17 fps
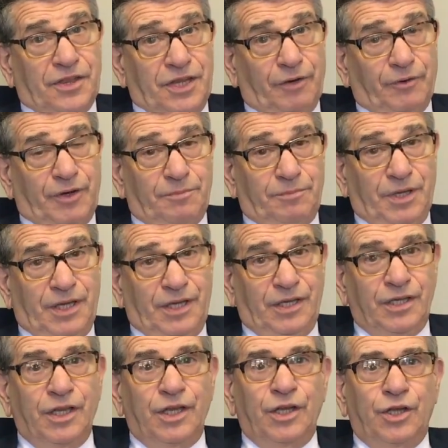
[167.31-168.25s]
theory
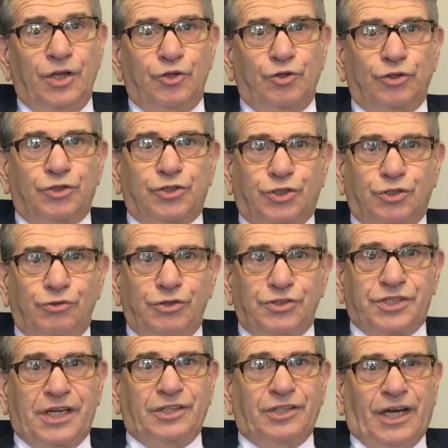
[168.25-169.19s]
being you're
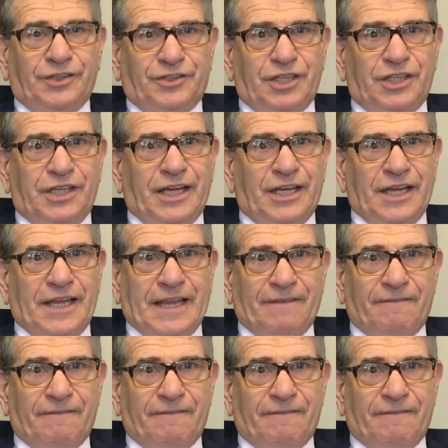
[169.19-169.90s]
choosing not to get it